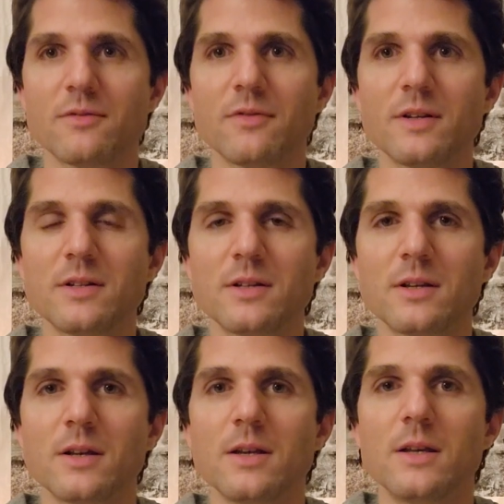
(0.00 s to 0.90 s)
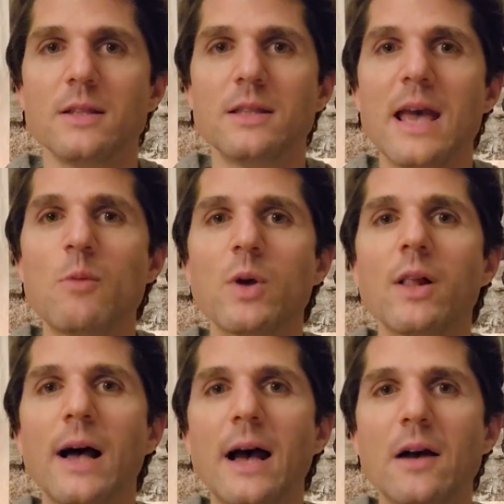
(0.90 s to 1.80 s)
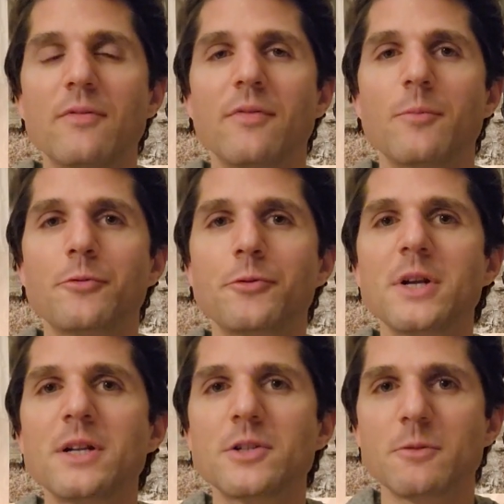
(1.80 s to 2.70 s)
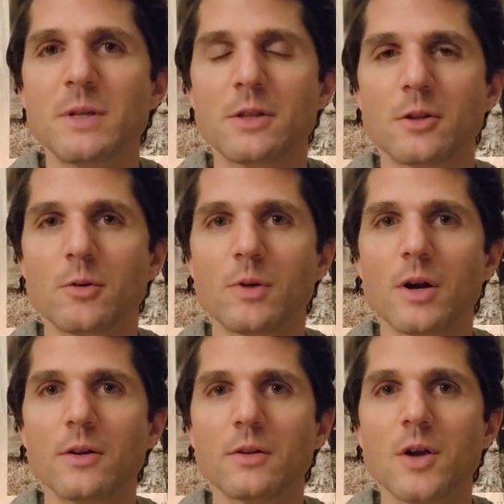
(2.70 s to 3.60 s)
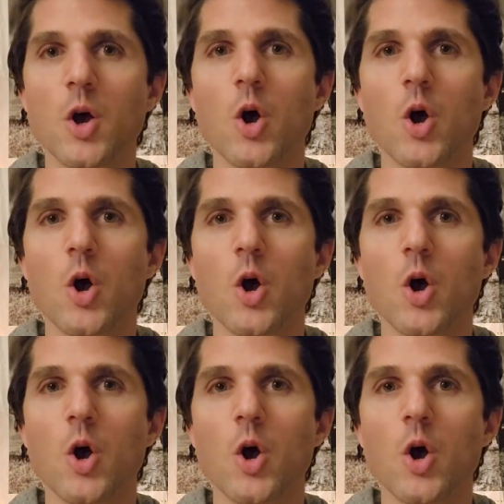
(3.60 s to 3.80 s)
feet, they will have predetermined on the ground